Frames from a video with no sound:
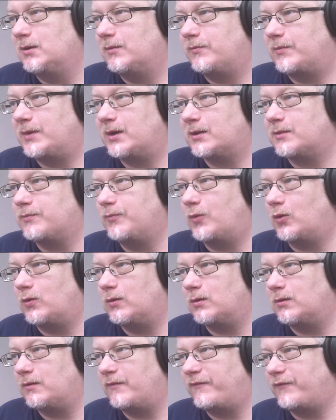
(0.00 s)
My
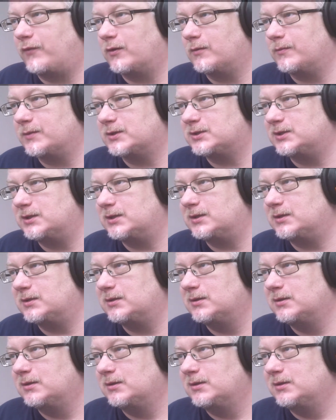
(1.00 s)
small fog machine.
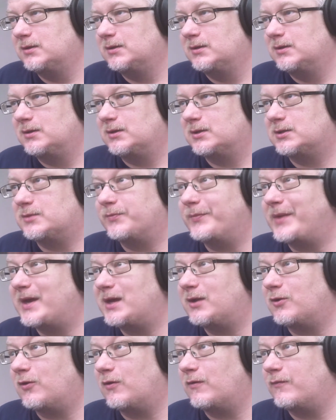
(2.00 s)
It's
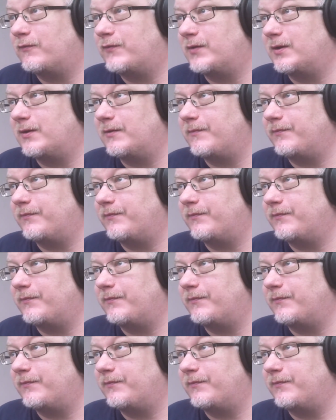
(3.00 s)
made of I